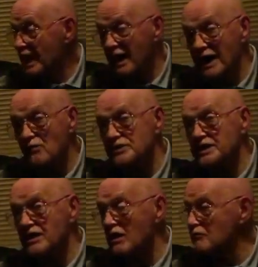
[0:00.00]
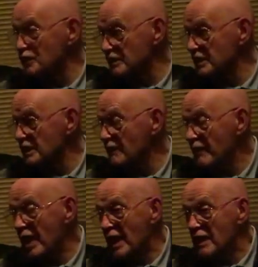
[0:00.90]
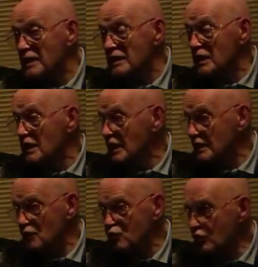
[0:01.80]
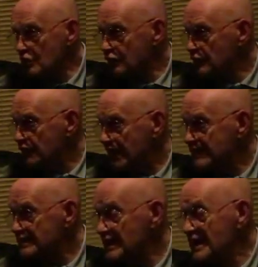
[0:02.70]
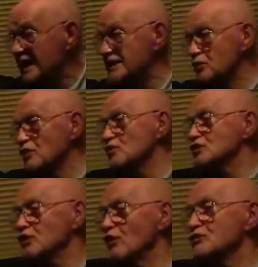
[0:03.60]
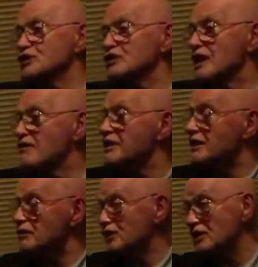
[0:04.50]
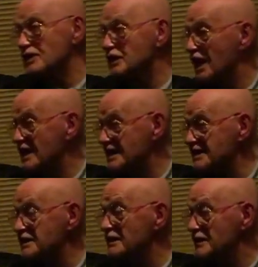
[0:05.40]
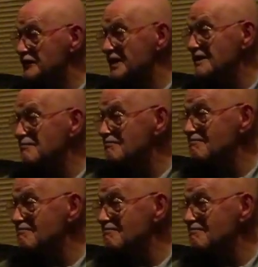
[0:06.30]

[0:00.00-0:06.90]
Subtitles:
Yeah, and I was there on Monday. Had a wonderful night. It's one of those clubs that's got everything because it's an easy lifting,